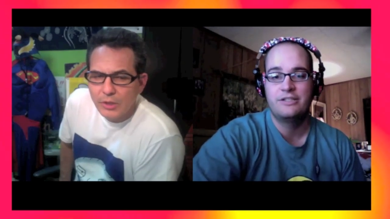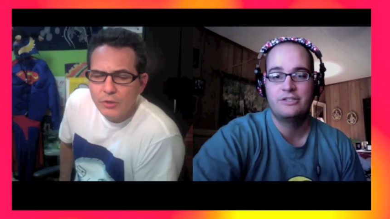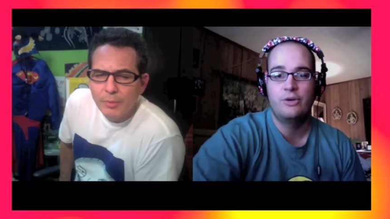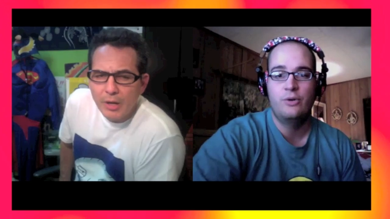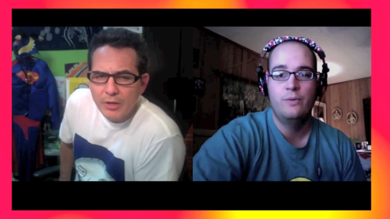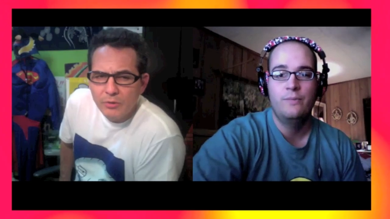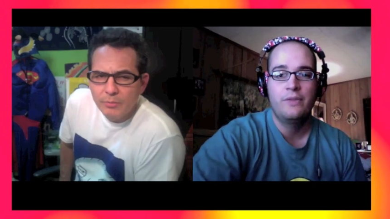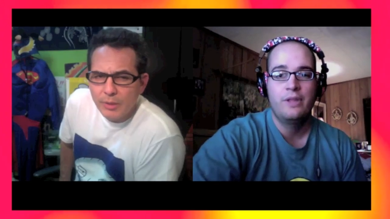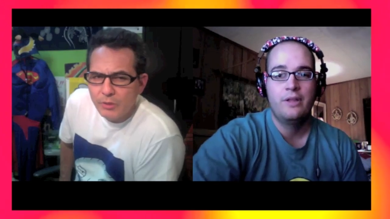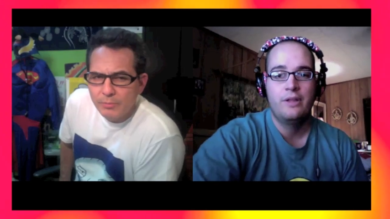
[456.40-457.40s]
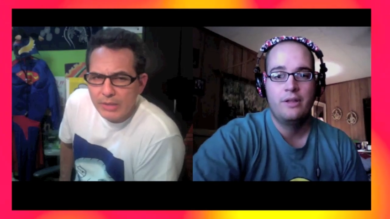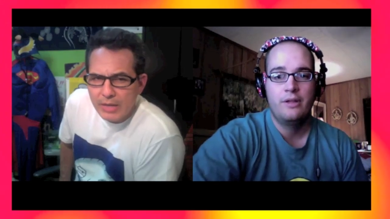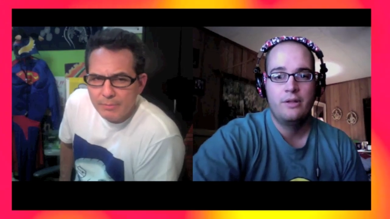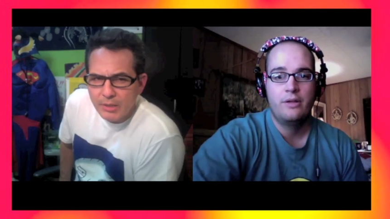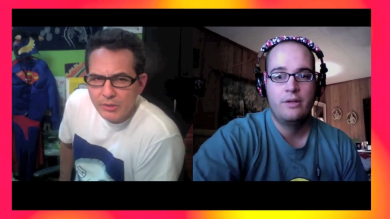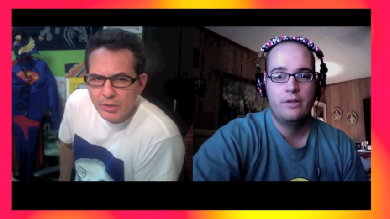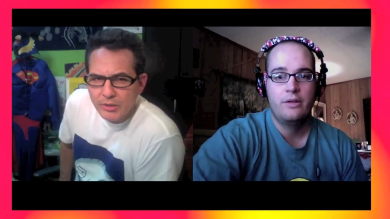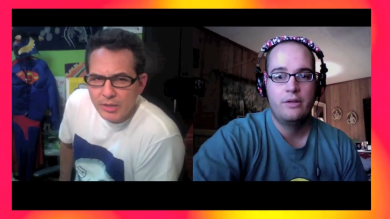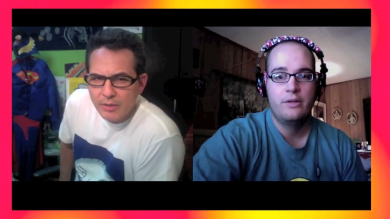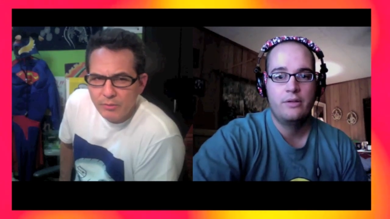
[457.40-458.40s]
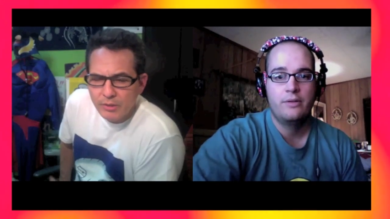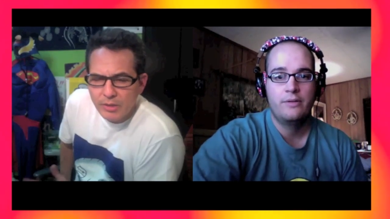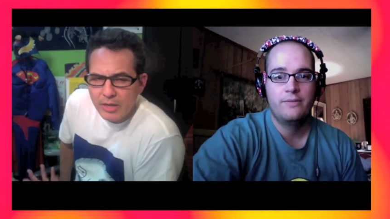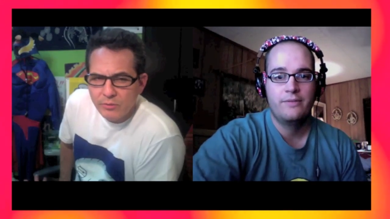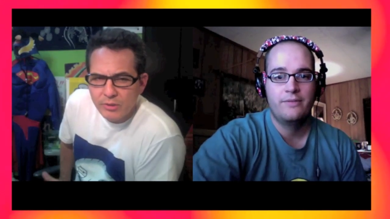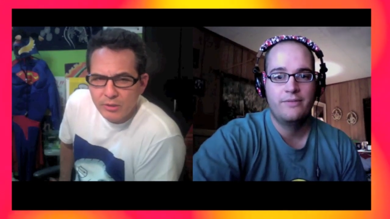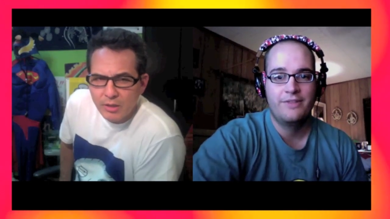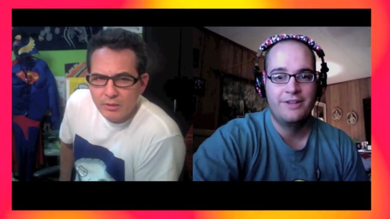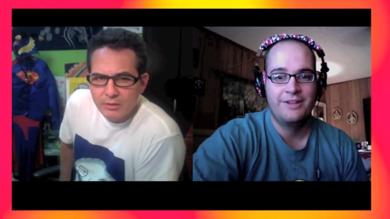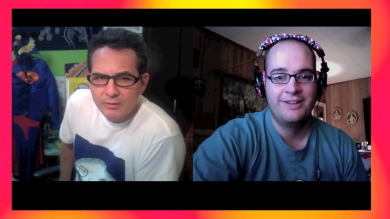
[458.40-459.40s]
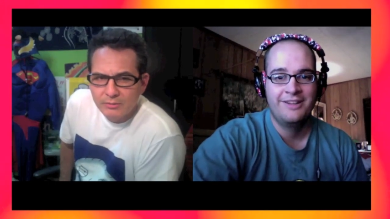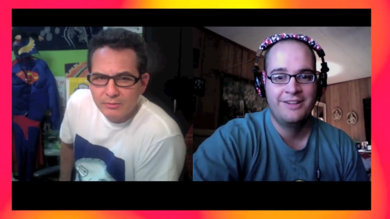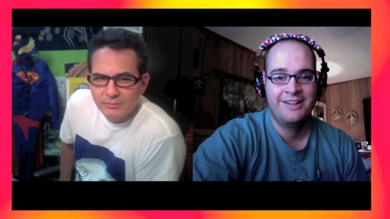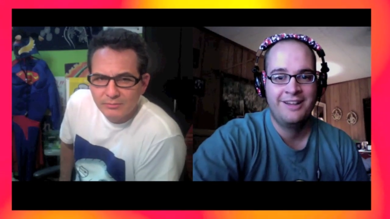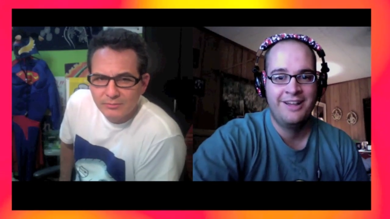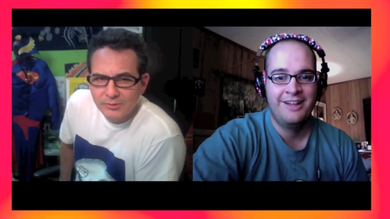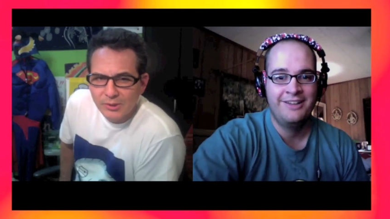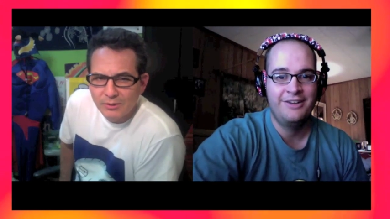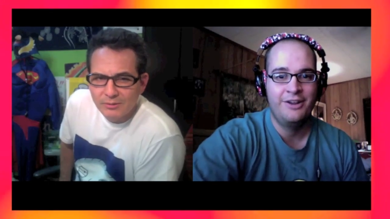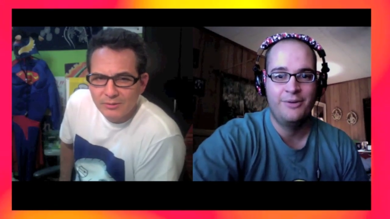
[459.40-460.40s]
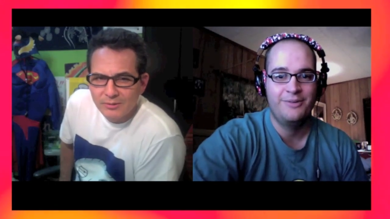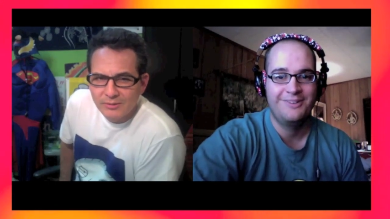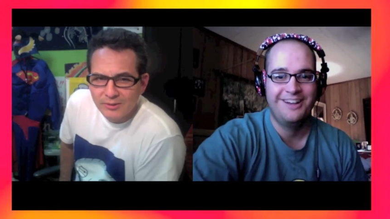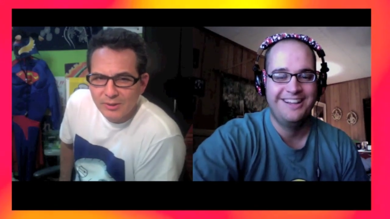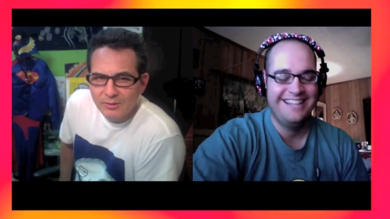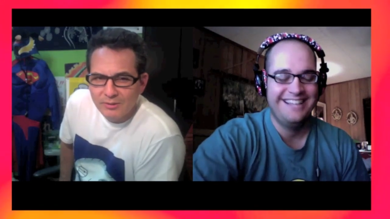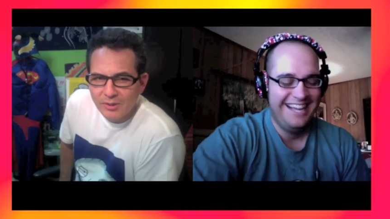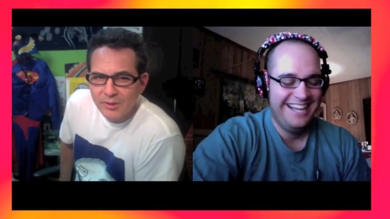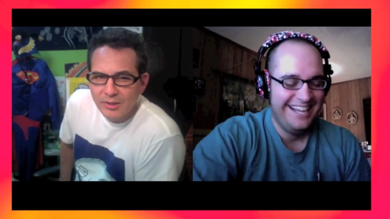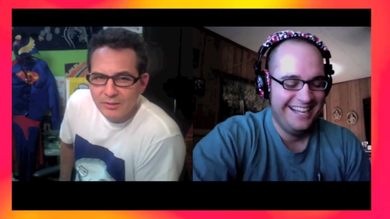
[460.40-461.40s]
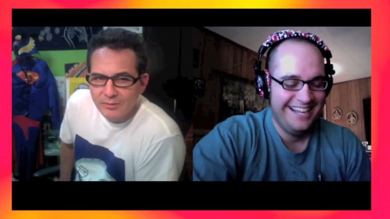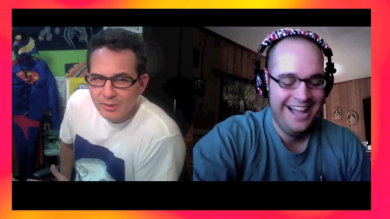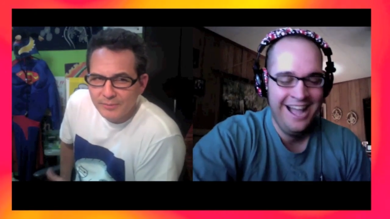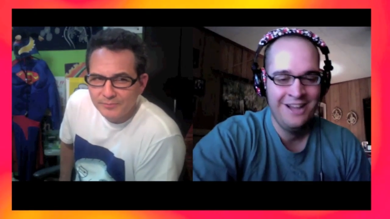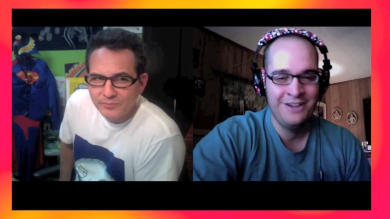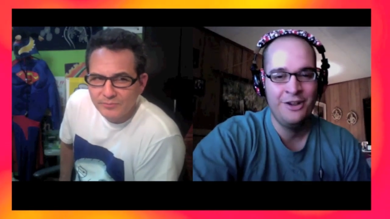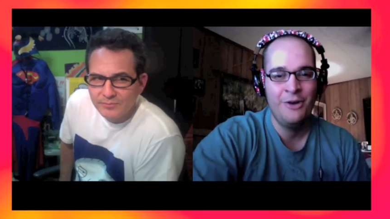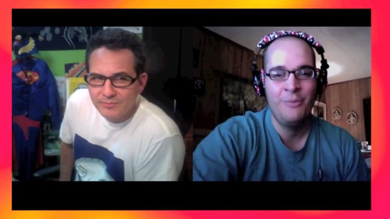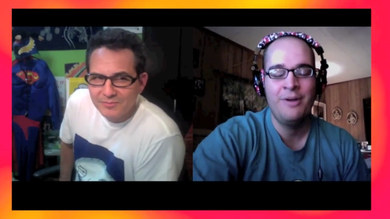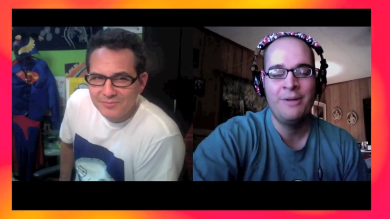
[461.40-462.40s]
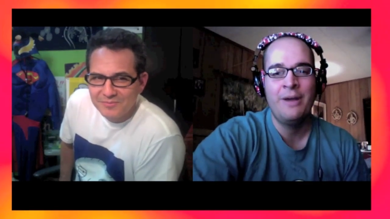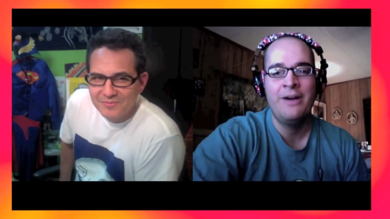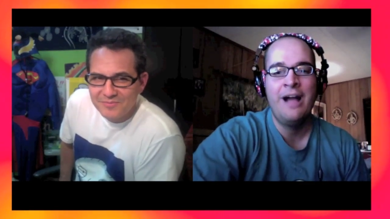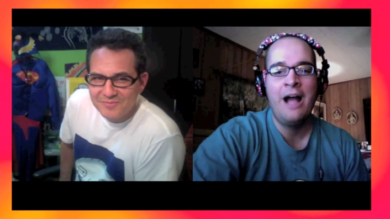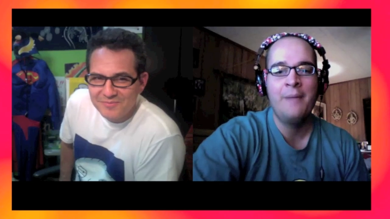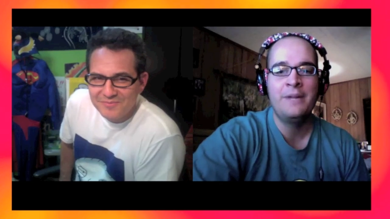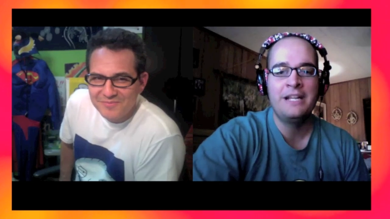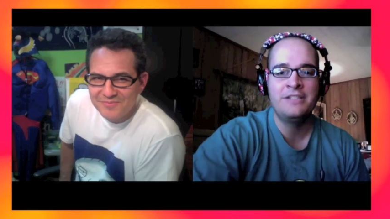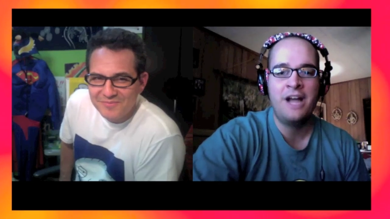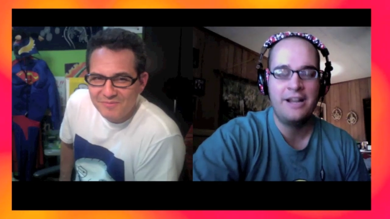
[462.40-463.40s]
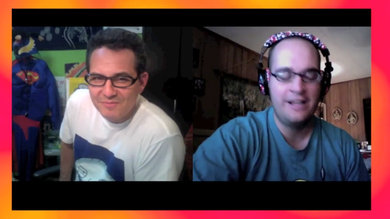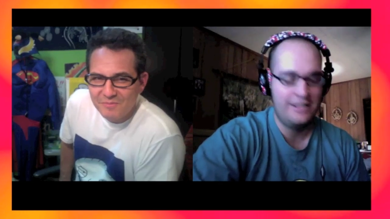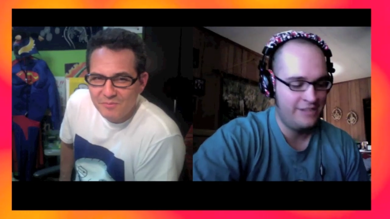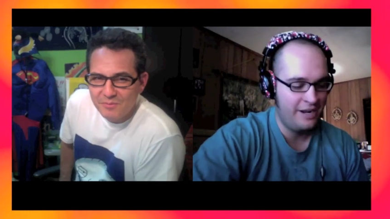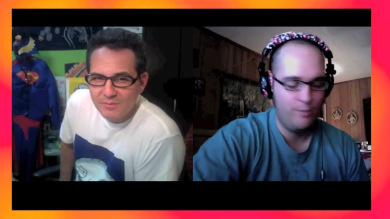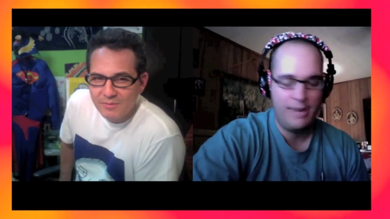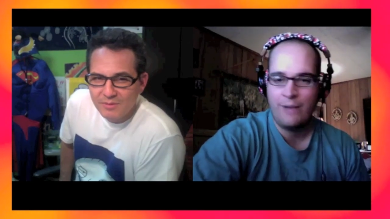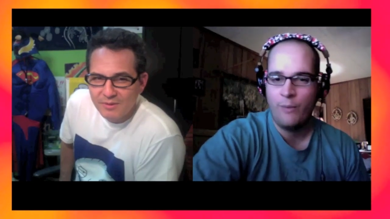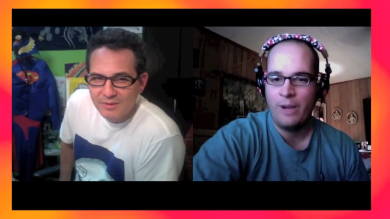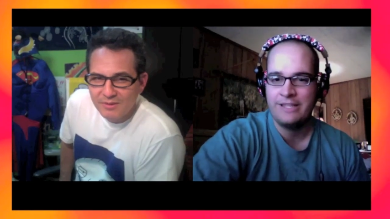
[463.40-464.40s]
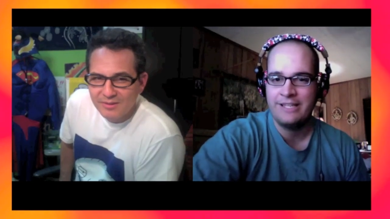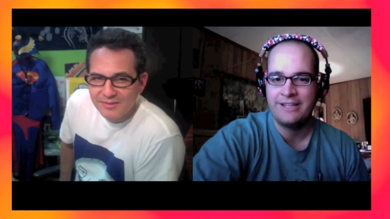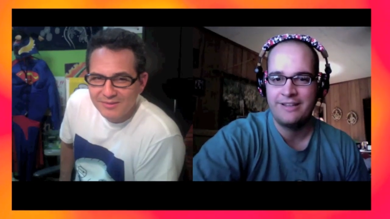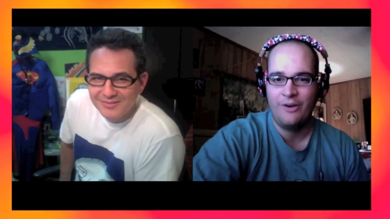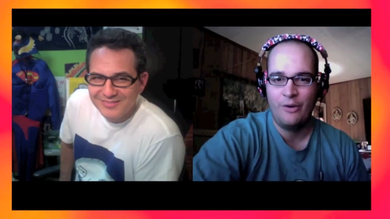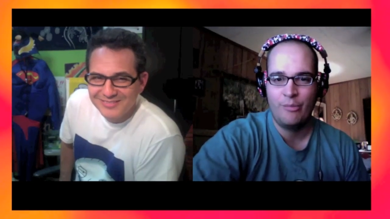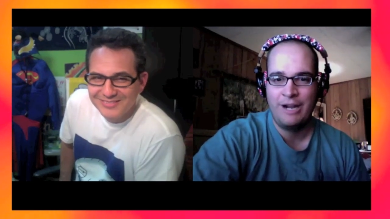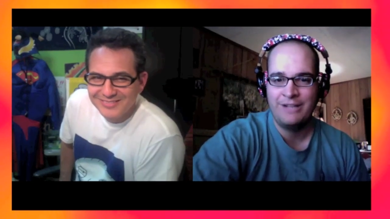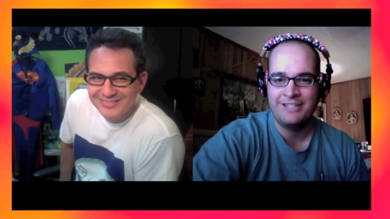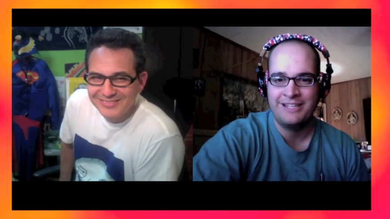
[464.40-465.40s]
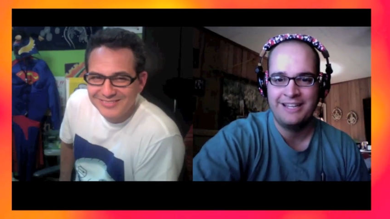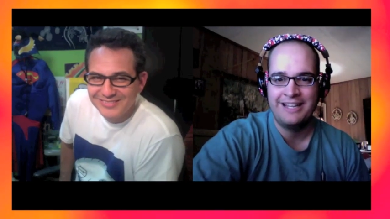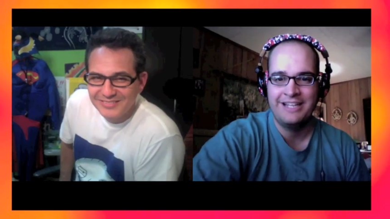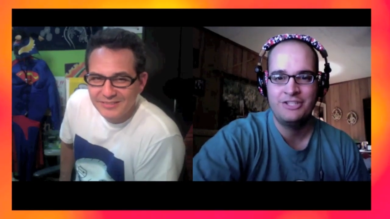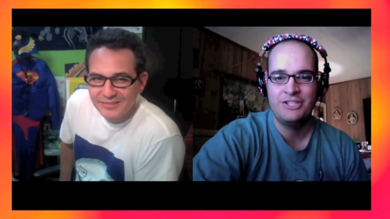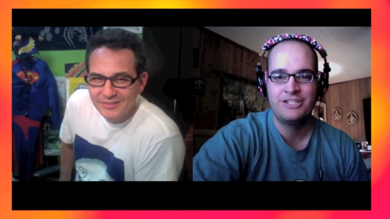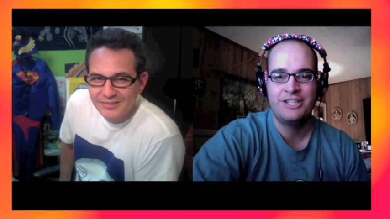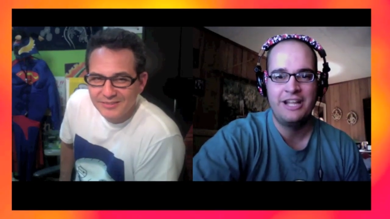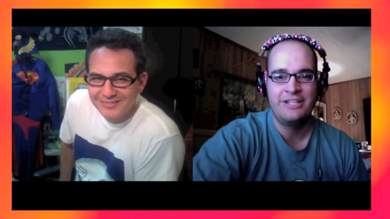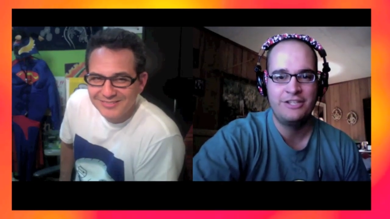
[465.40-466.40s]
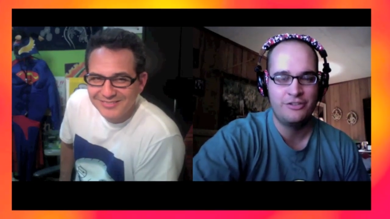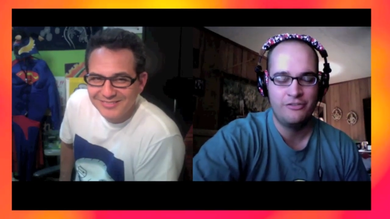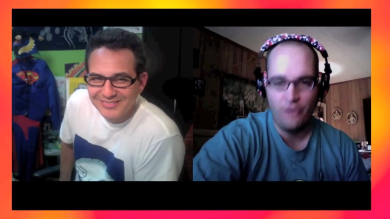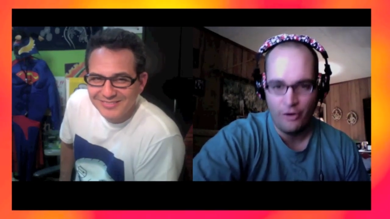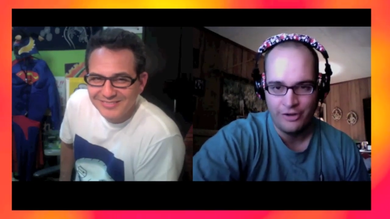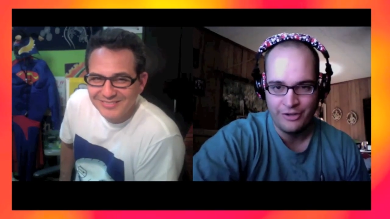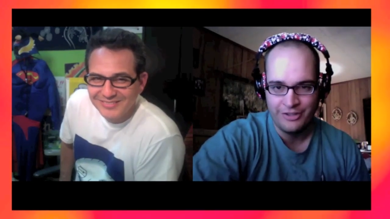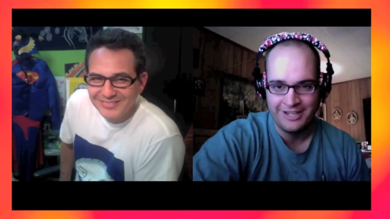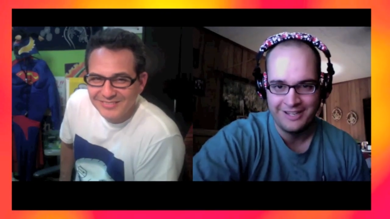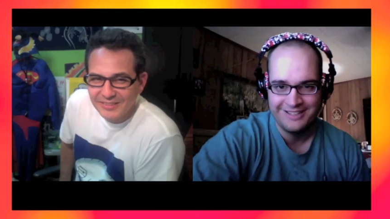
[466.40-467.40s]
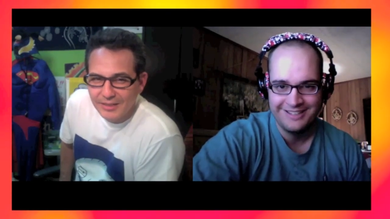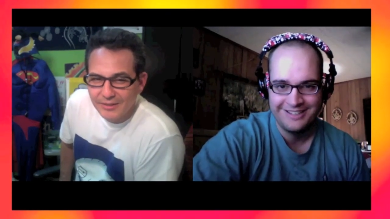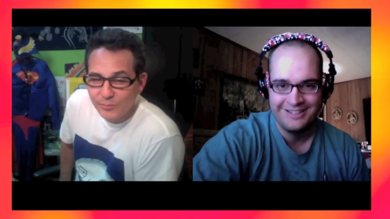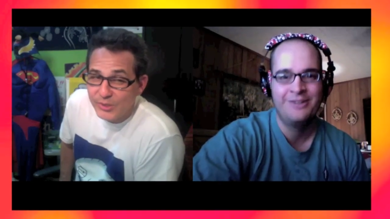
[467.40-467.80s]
Speaker 1: Are so you, are you are you black by any chance? I can't really, I don't see color. So. No. I, oh, okay. Well.
Speaker 2: No, but, well, I mean, it's not it's not a black-white thing or a brown thing. It's just it's just a foreigner thing.
Speaker 1: Yeah,
Speaker 2: you know?